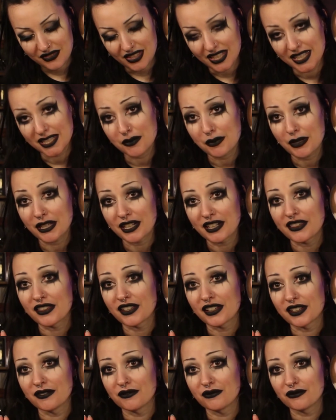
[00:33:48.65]
It's been in
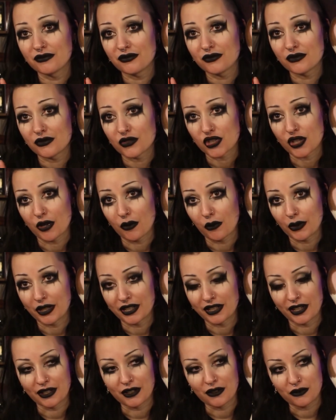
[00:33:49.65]
the shop
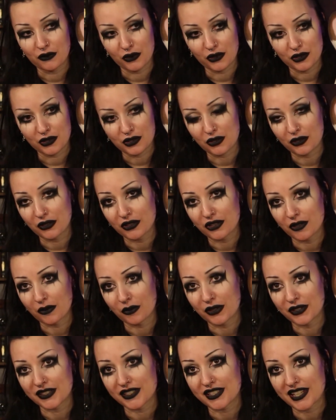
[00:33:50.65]
window for the toy shop
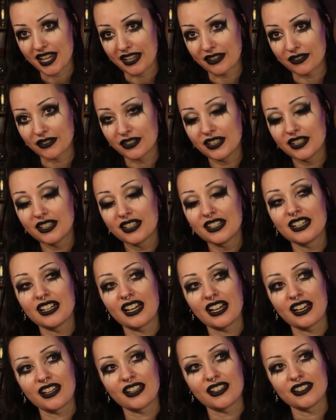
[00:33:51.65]
in this town,
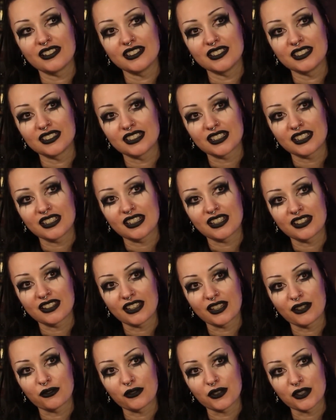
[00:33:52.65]
and I
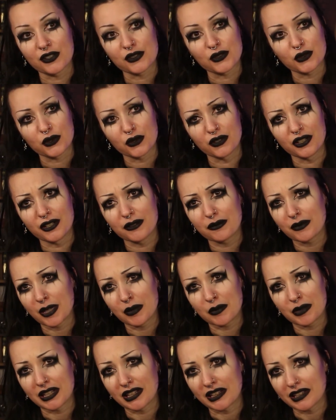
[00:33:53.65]
think I first saw it
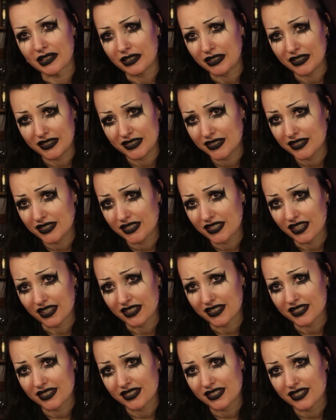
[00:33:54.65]
maybe like
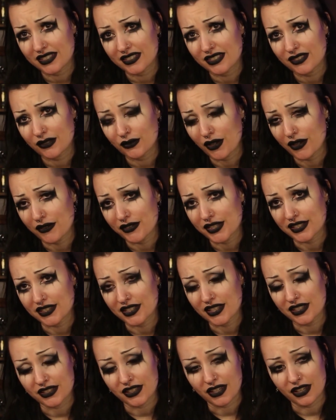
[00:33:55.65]
five, six
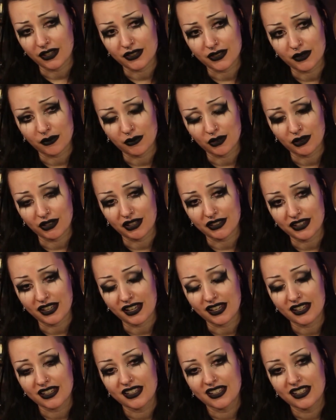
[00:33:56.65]
years ago, something like
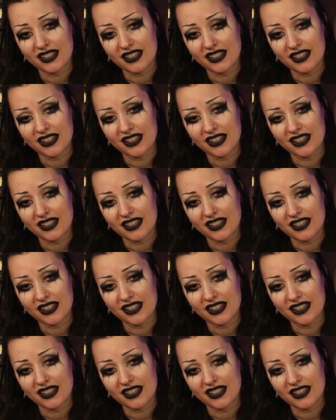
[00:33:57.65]
that.